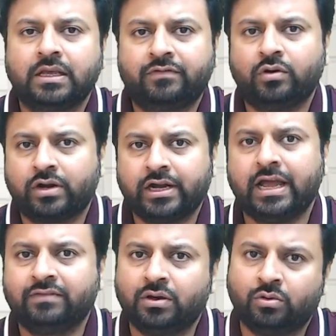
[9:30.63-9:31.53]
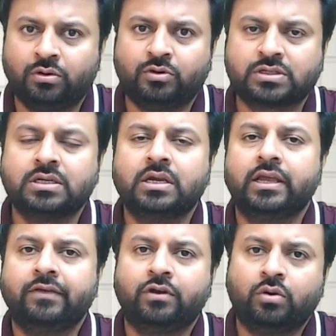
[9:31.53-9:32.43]
You already have the old books.
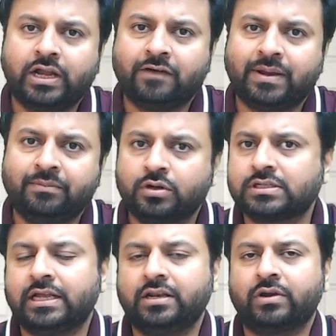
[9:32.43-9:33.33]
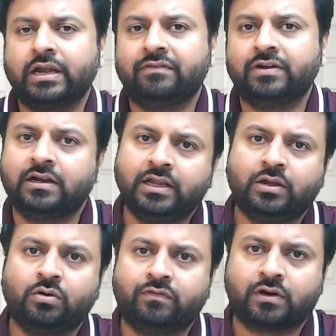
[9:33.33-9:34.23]
If you don't have my books, then you can definitely
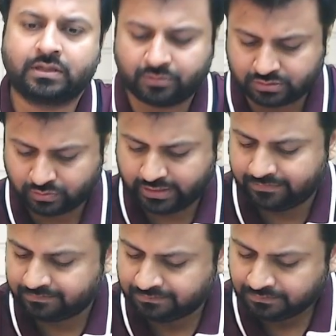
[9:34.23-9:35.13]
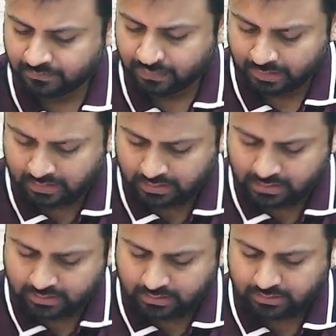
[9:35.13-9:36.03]
go for the books. Okay.
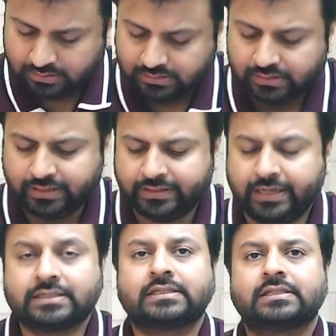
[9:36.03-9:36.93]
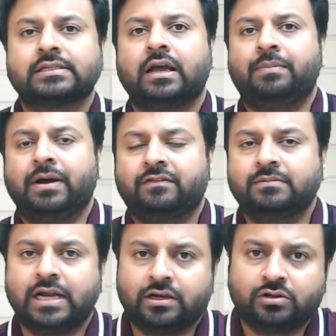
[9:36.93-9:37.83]
In case, apart
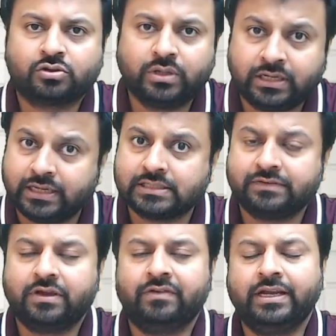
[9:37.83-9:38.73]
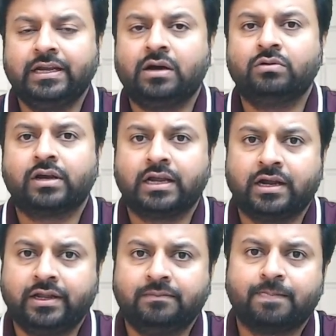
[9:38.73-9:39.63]
from that also, in case if you have any doubt
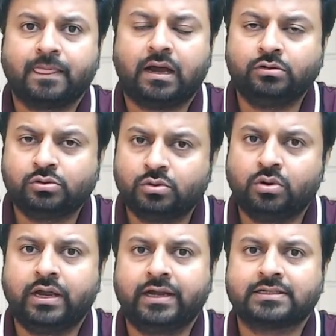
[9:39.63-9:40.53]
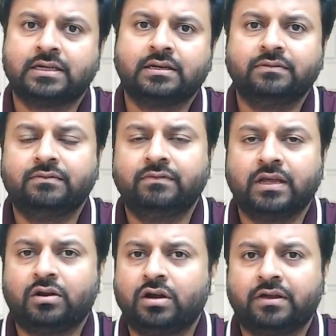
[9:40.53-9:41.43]
regarding how to go ahead, sir, we
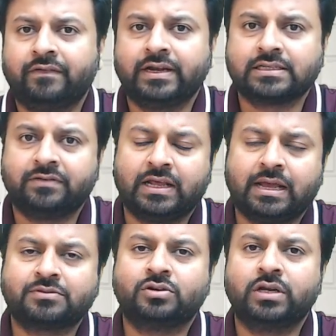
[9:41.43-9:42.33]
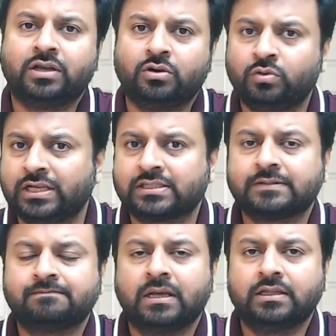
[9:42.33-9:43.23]
are not aware, sir, we are absolutely clueless.
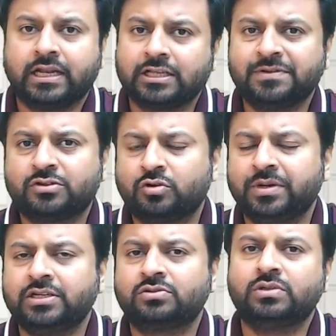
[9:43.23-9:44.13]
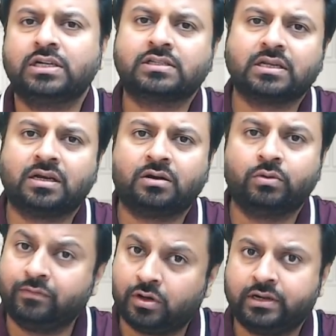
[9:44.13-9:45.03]
There has been so many students who
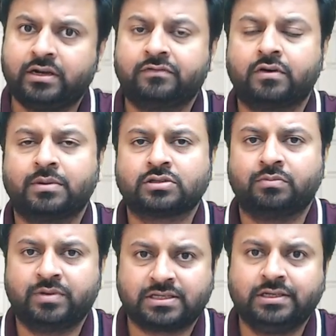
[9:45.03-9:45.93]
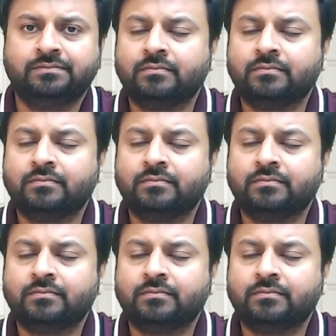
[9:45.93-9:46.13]
have not learned from us, obviously.